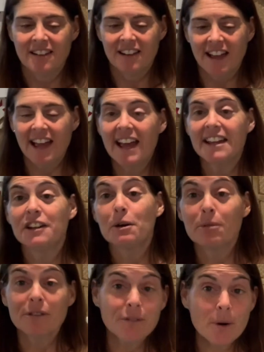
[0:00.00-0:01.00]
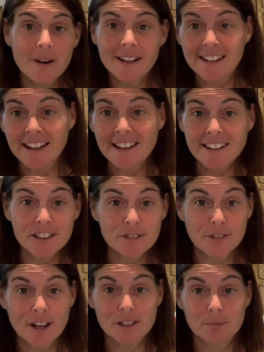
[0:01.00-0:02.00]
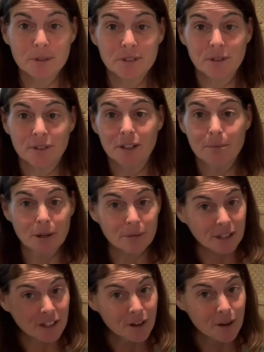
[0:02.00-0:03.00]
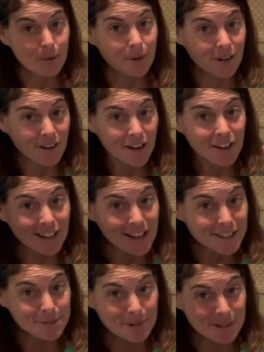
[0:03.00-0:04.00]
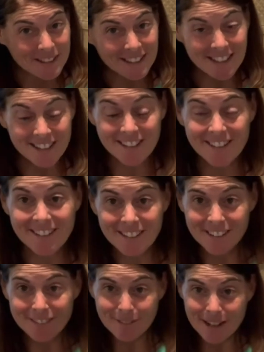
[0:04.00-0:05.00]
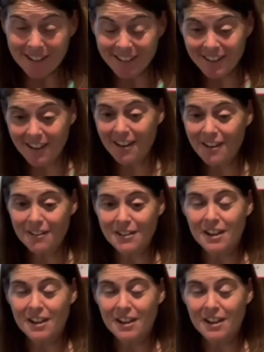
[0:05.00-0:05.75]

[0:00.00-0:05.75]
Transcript: And number 4 again is for experts only, but we know we're all experts here. Way to go.